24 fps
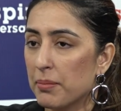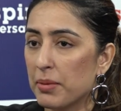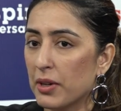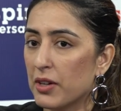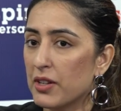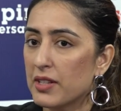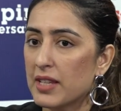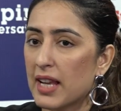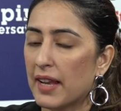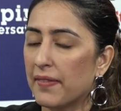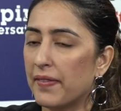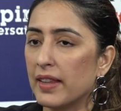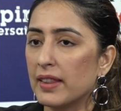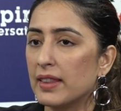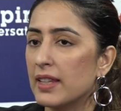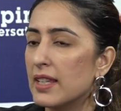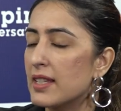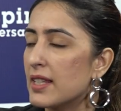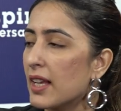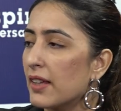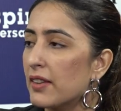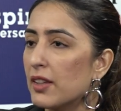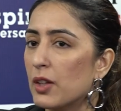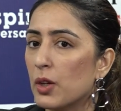because I think
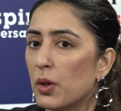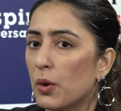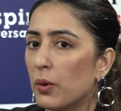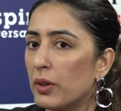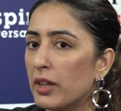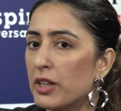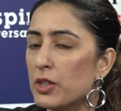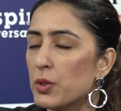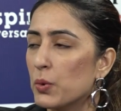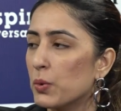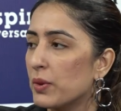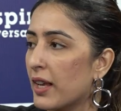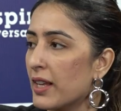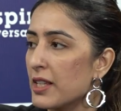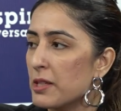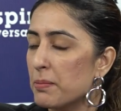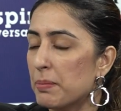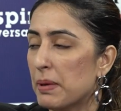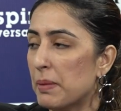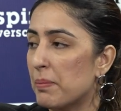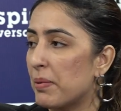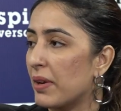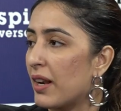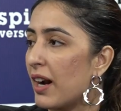these are the only two things
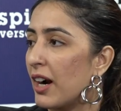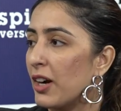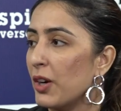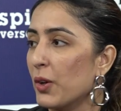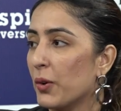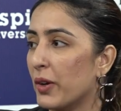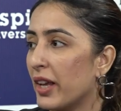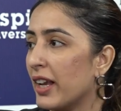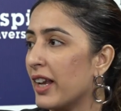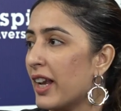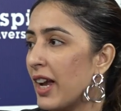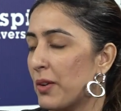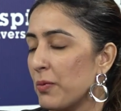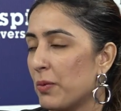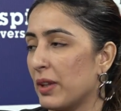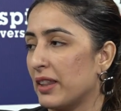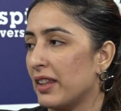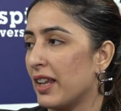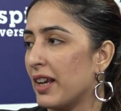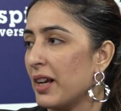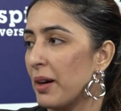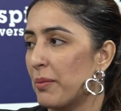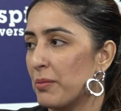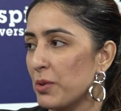people are looking at
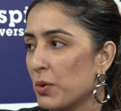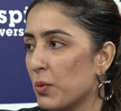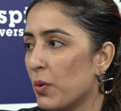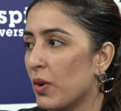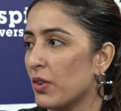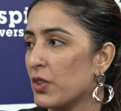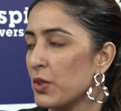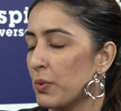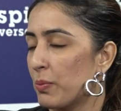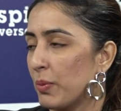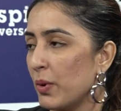when they come to watch